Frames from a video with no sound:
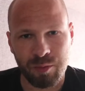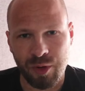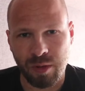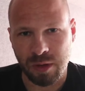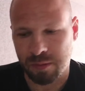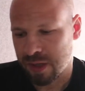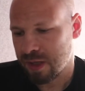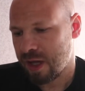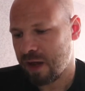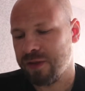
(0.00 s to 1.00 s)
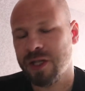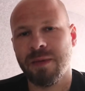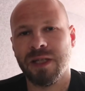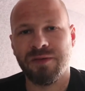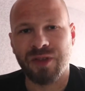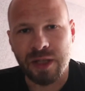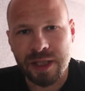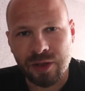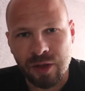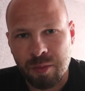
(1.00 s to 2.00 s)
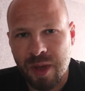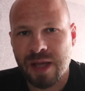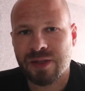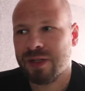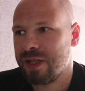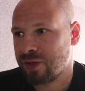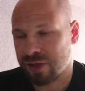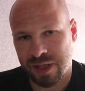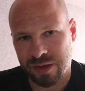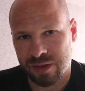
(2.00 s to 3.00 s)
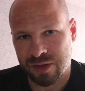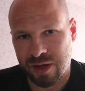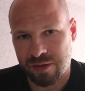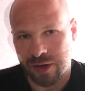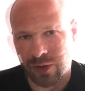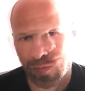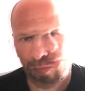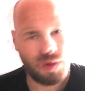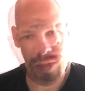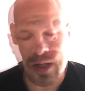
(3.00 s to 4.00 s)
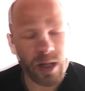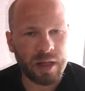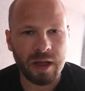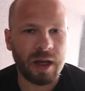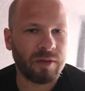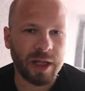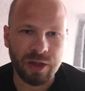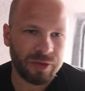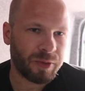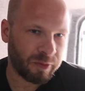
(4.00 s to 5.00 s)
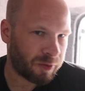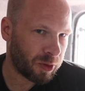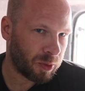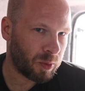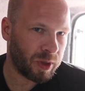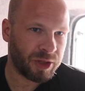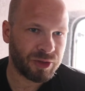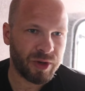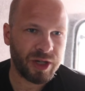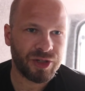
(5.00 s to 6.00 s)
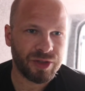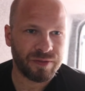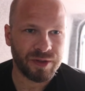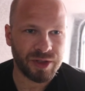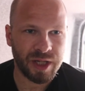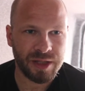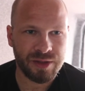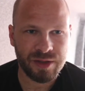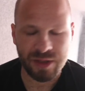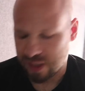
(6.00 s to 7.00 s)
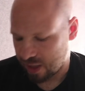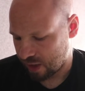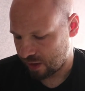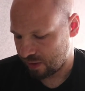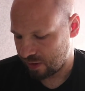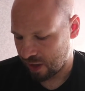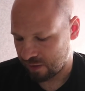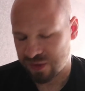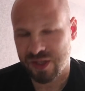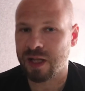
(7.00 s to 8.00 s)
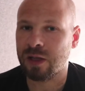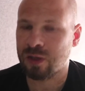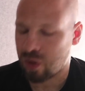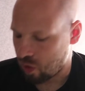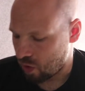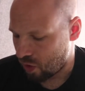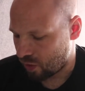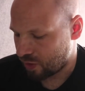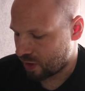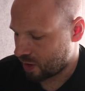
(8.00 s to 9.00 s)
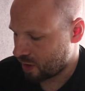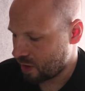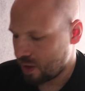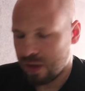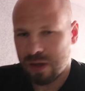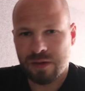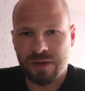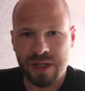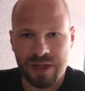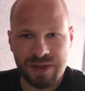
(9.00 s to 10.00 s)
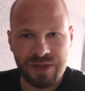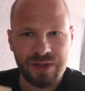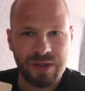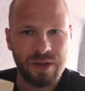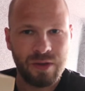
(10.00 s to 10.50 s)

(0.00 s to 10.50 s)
problem. Every time I lift the lid on the bed, it's going to hit the stereo. Oh. I've like gone through a few iterations of designs today, and I've settled on this.